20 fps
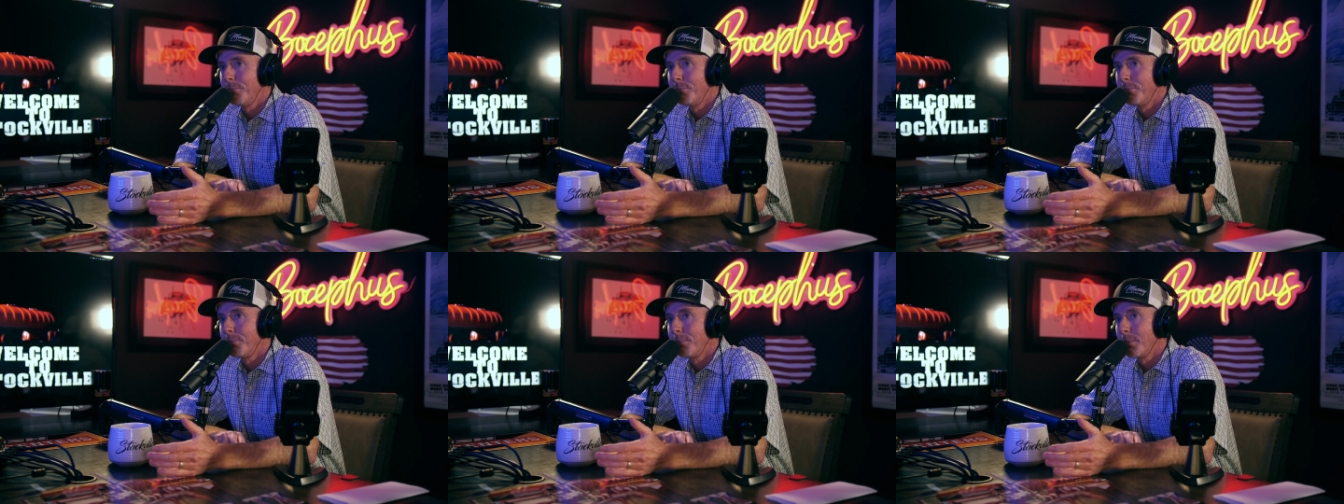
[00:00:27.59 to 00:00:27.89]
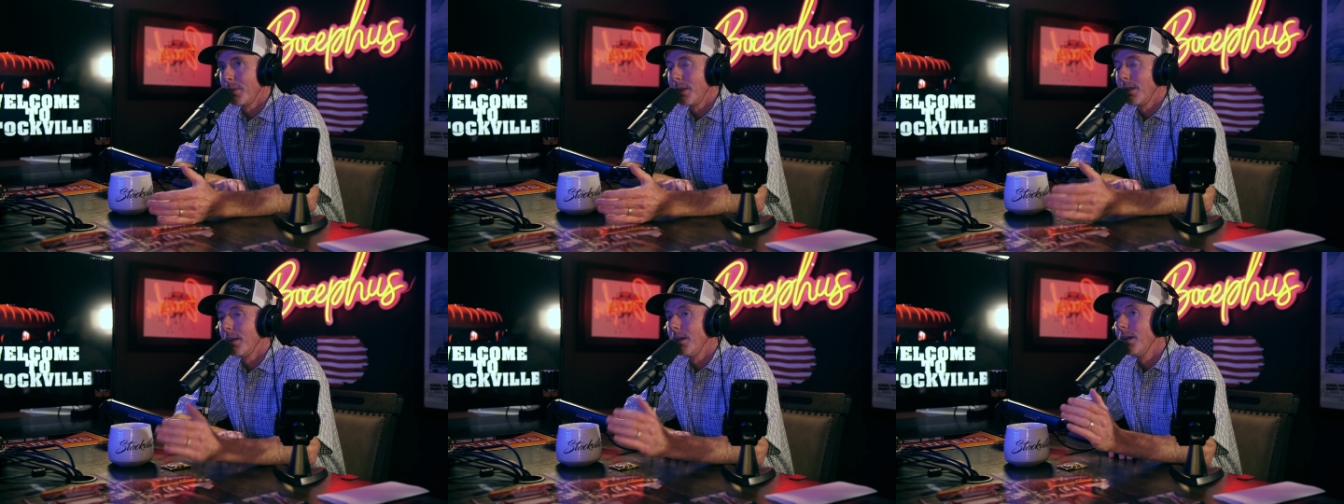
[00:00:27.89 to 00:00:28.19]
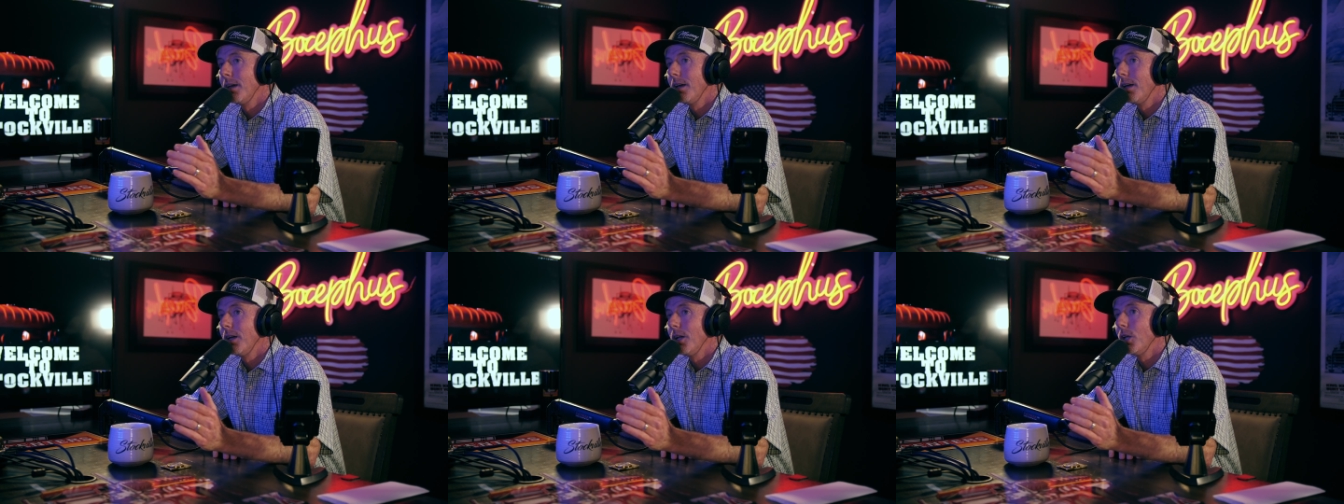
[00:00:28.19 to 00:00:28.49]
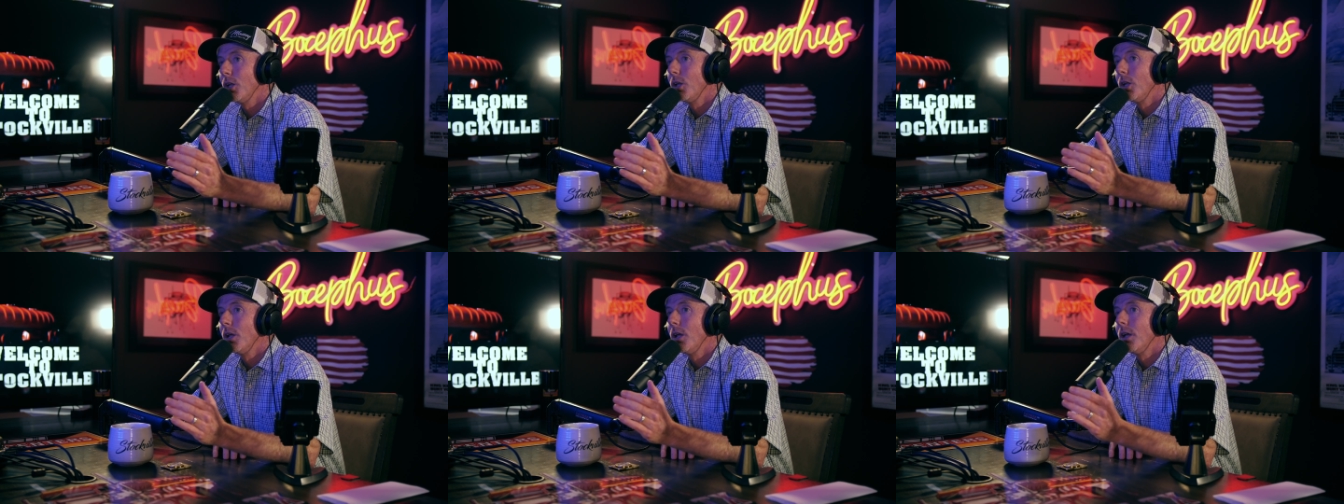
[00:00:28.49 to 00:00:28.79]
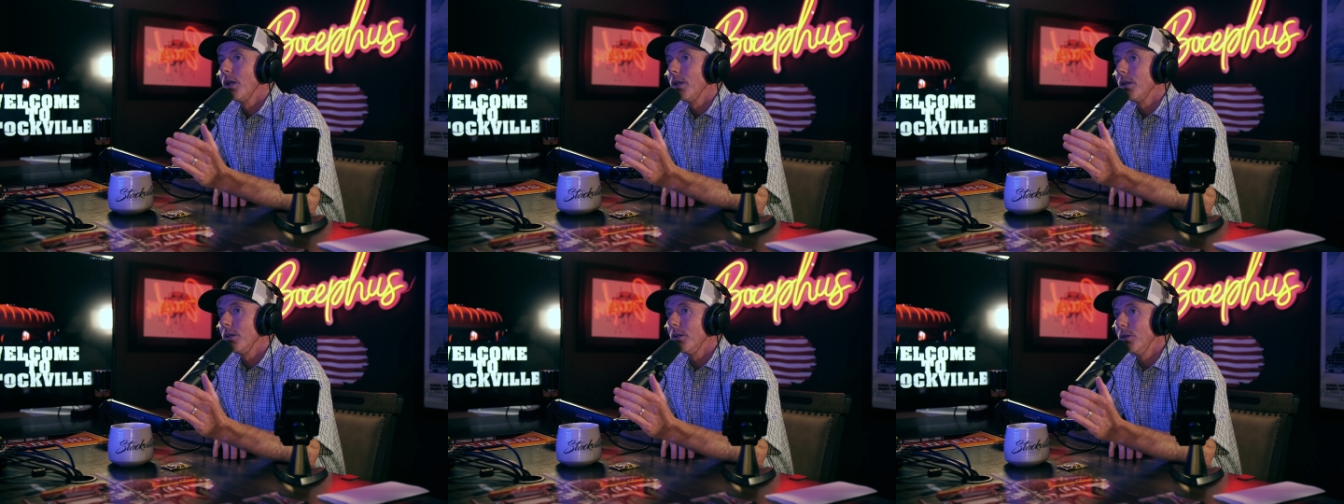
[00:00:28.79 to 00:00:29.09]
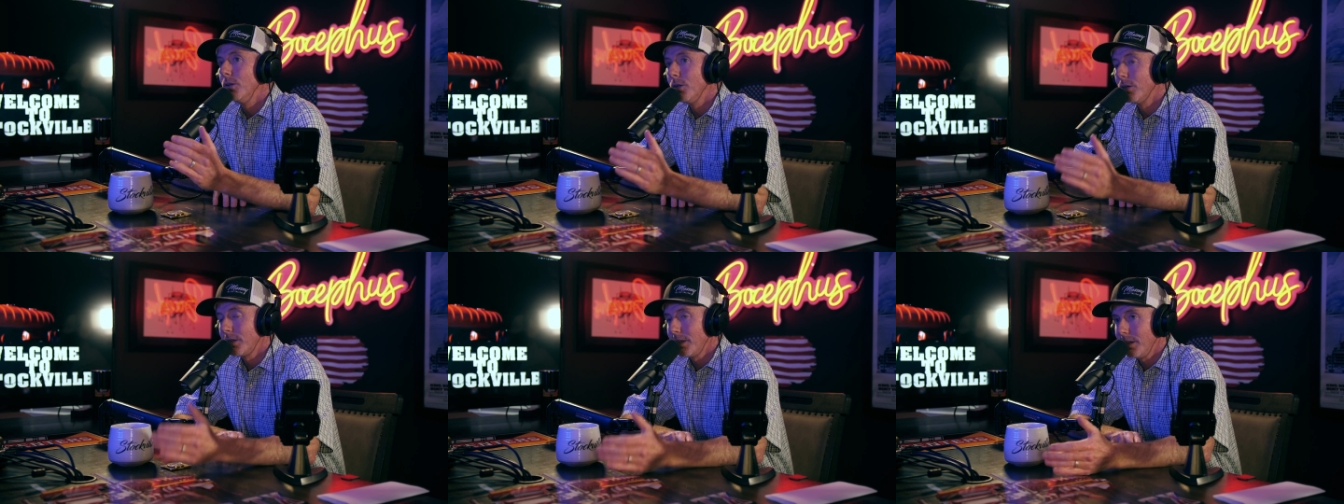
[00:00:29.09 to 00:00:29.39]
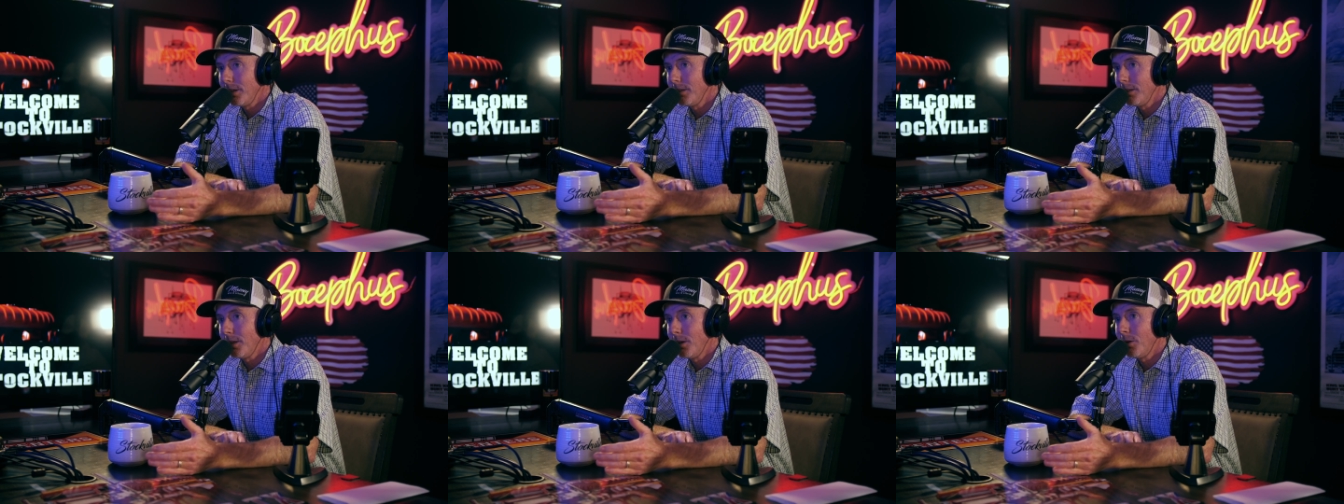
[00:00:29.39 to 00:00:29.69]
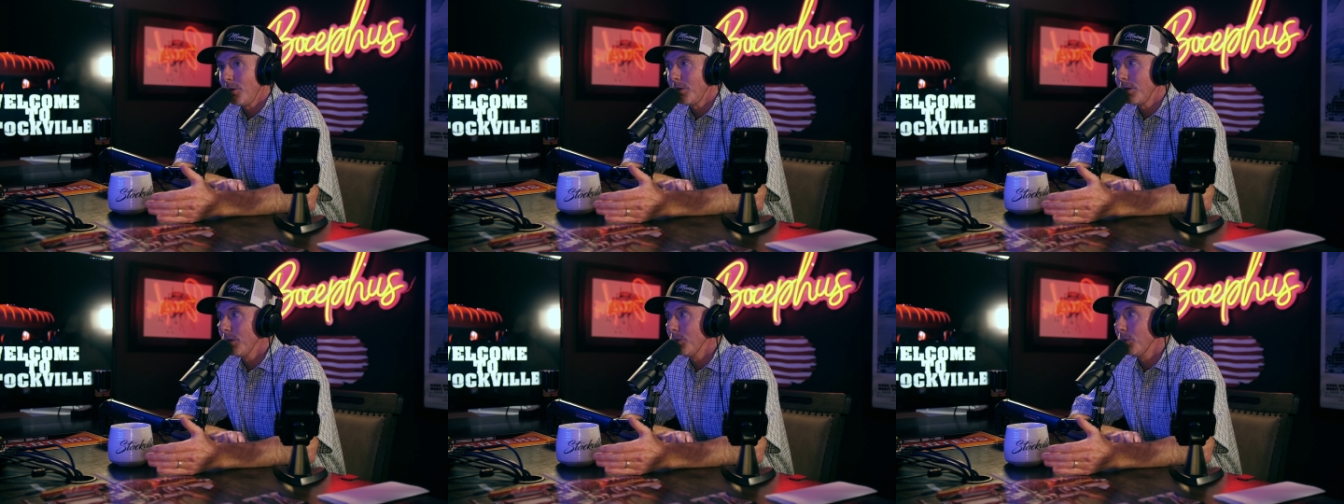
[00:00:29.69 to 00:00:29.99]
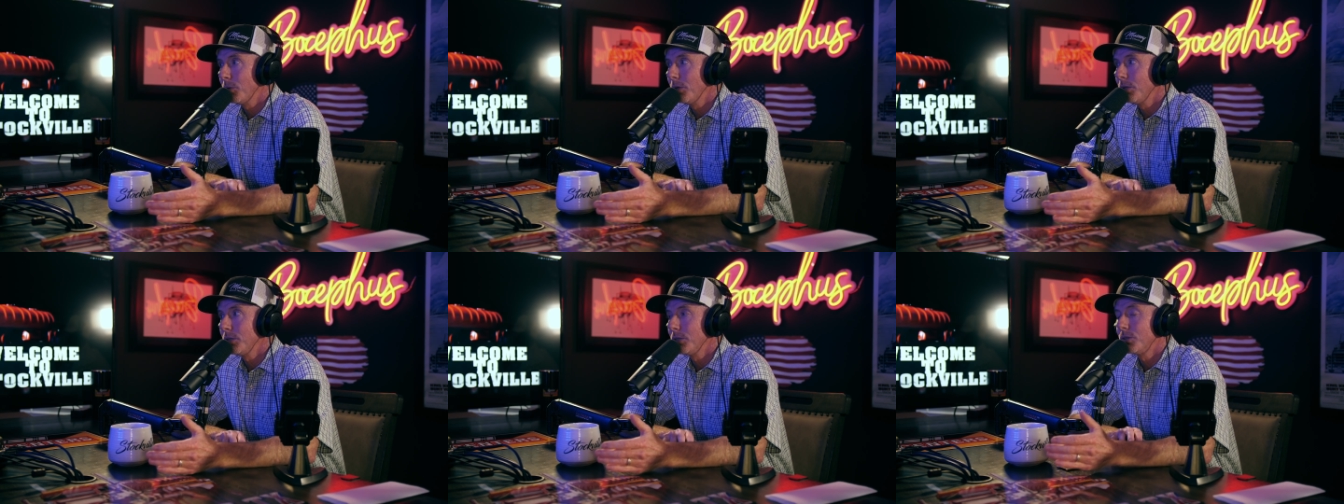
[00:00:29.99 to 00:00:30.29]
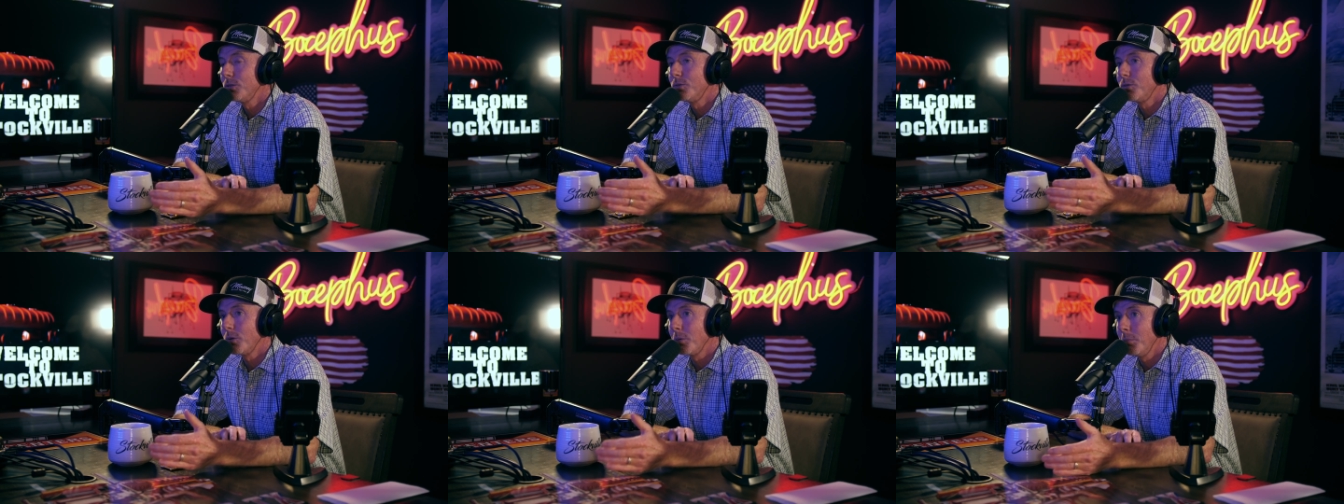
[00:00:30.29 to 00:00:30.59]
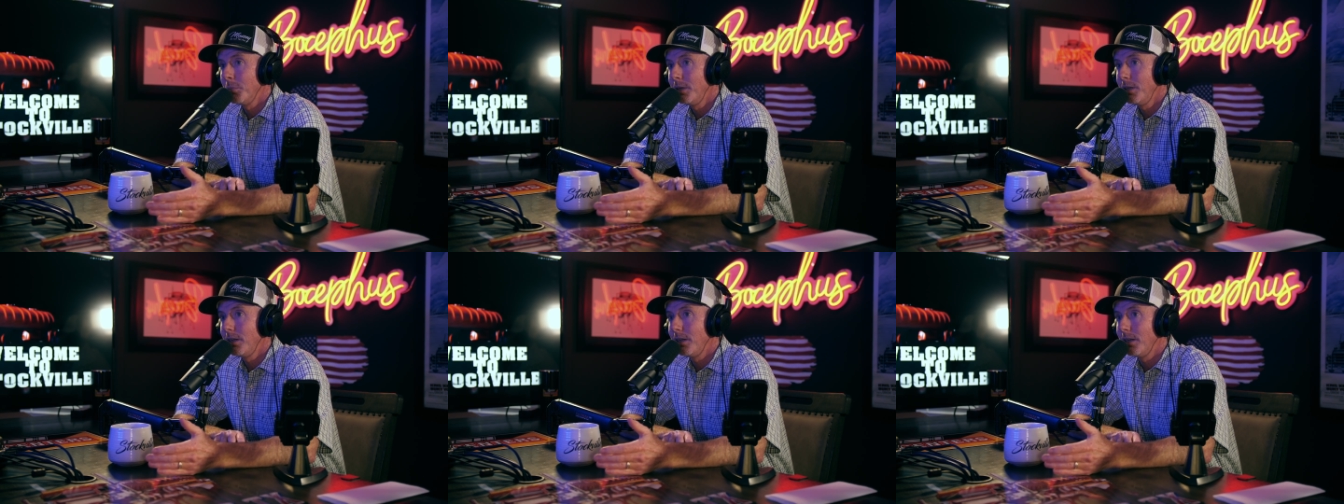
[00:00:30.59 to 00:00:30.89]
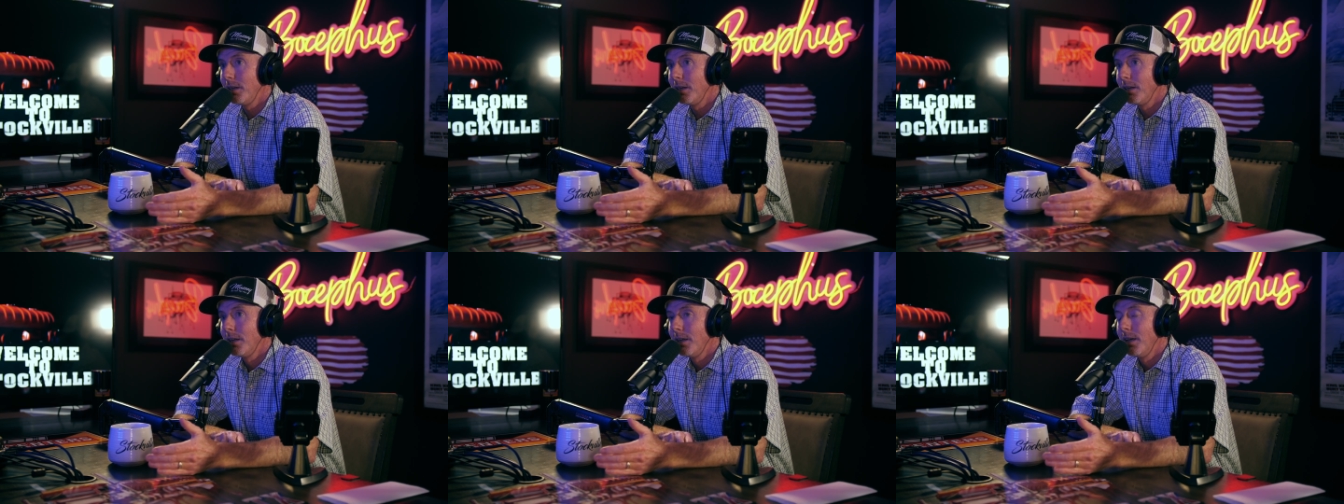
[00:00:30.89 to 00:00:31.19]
Not at all. Look how long it was yeah. for me.